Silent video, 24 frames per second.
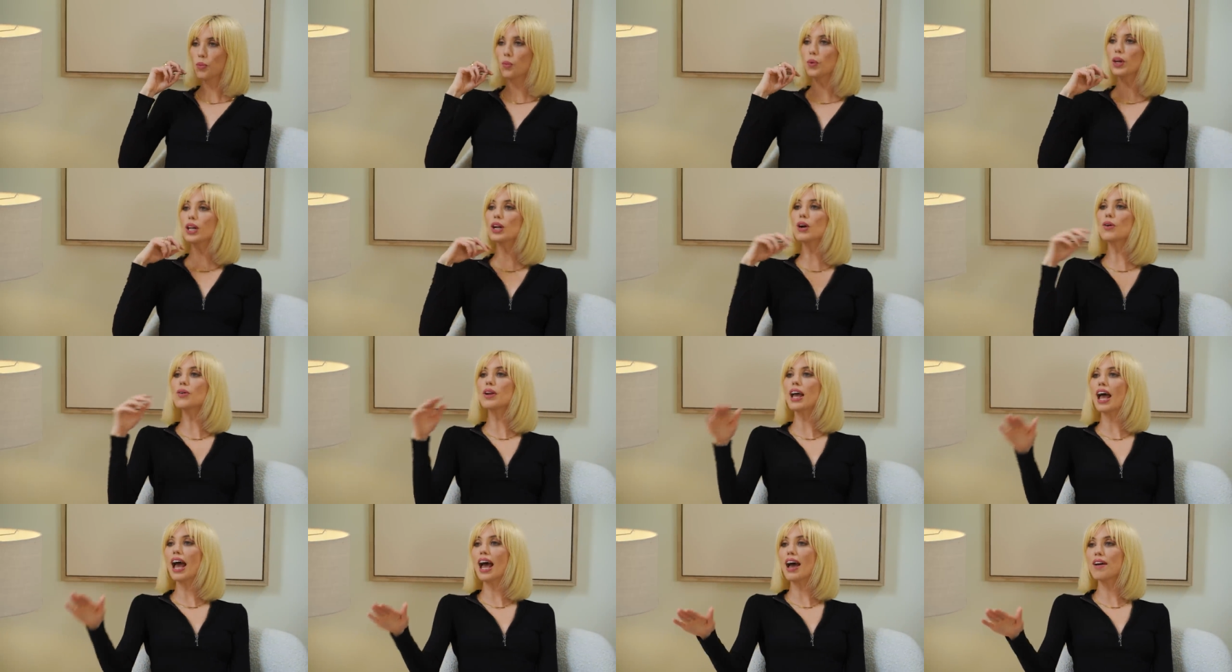I don't,
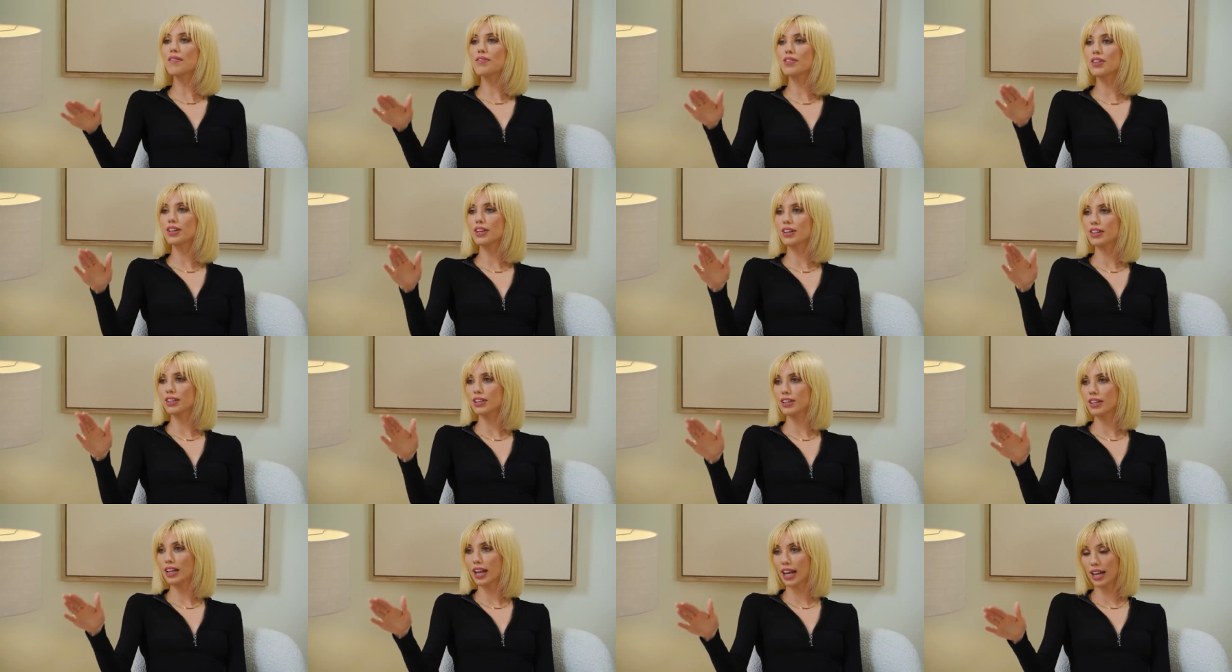don't, have
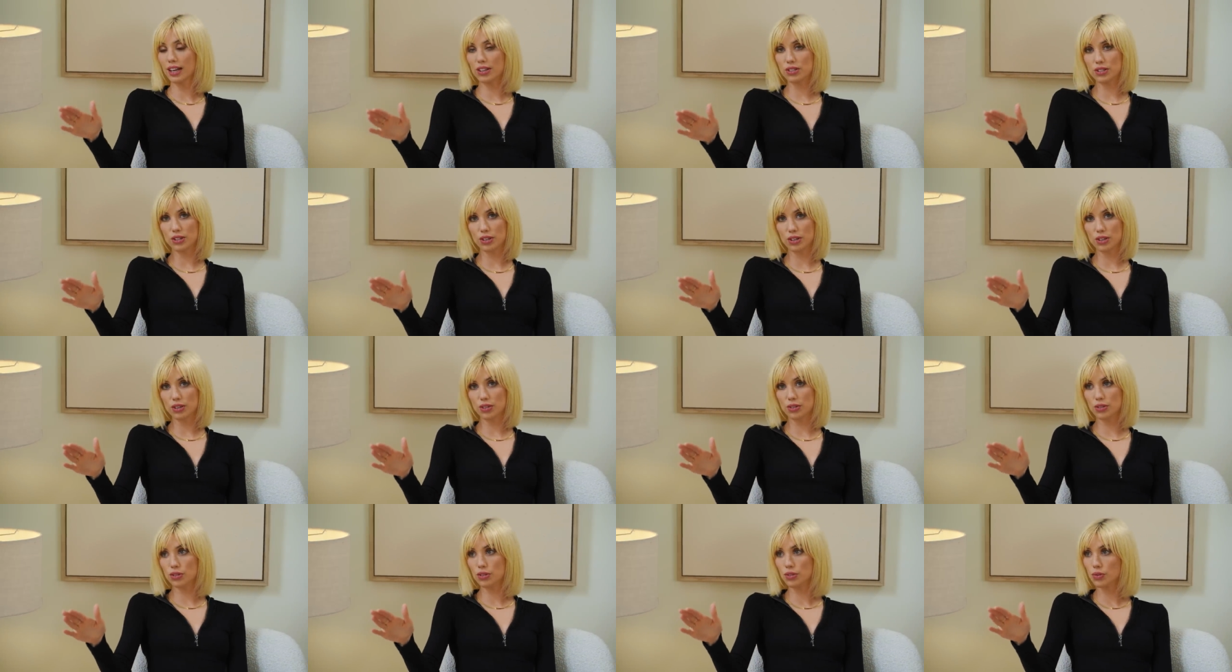the
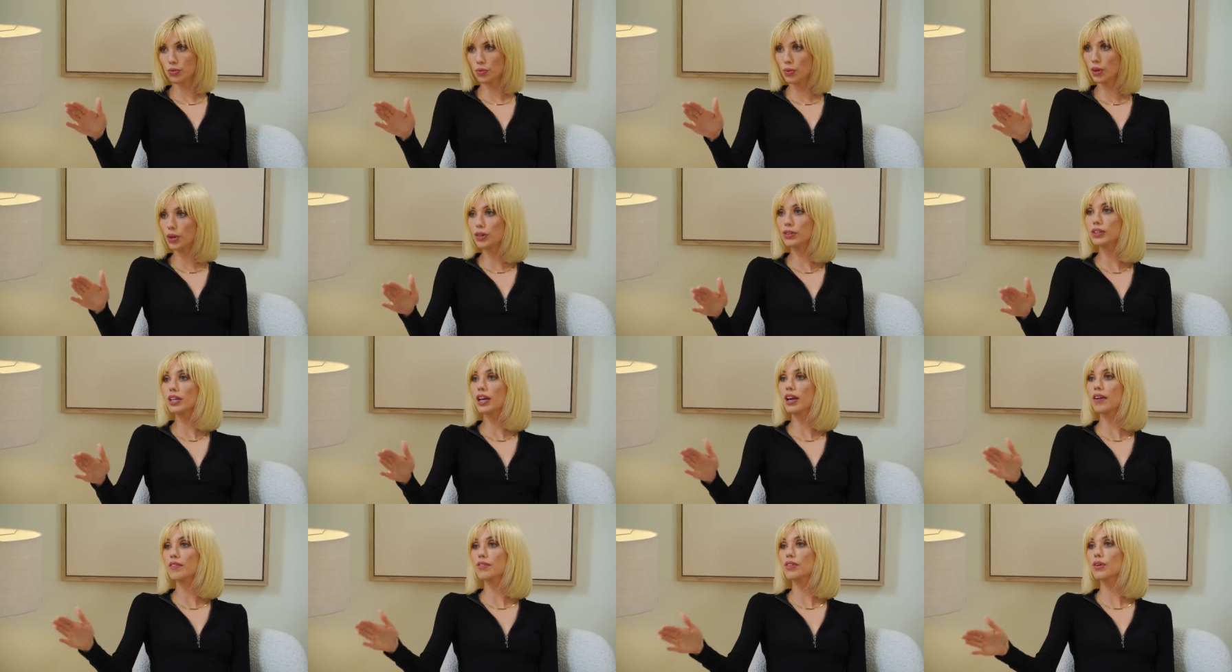answers. We, we only,
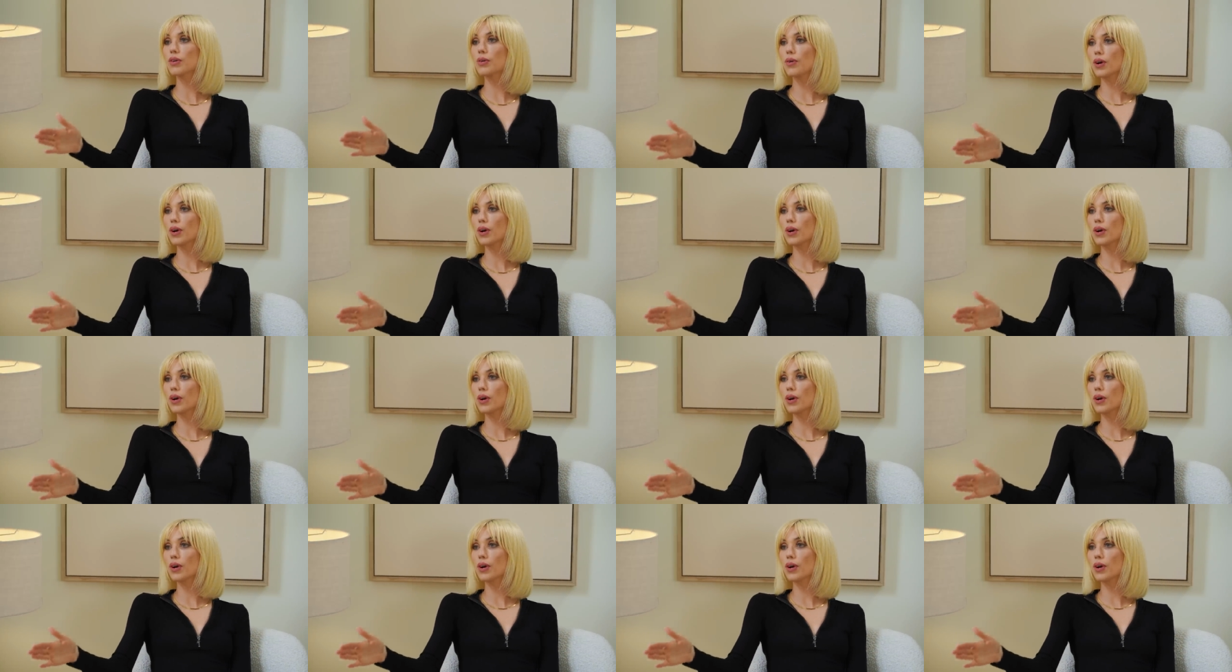only, have, have the, the